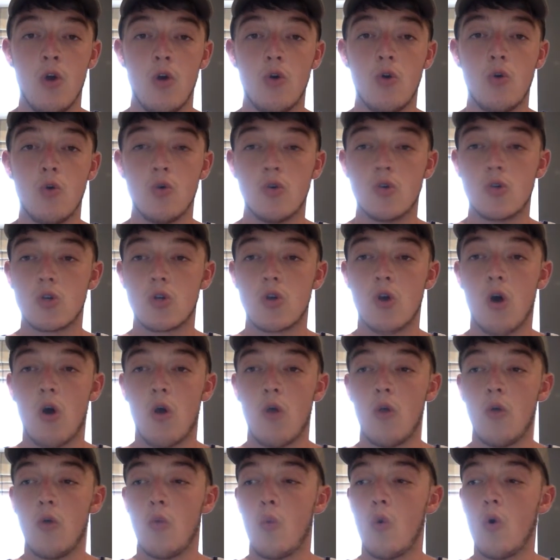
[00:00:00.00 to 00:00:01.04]
who has got
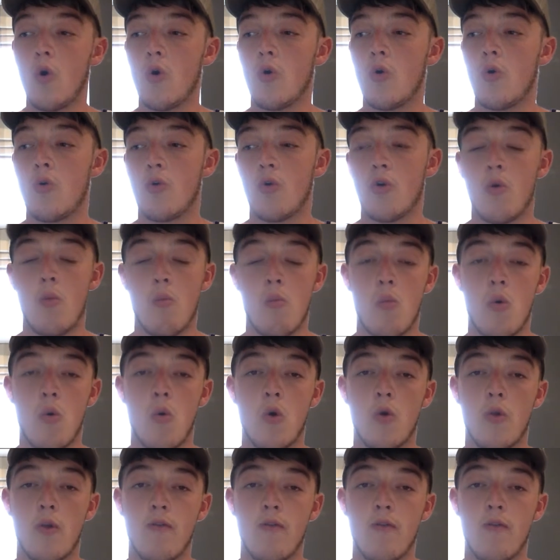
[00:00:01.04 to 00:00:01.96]
the world and more.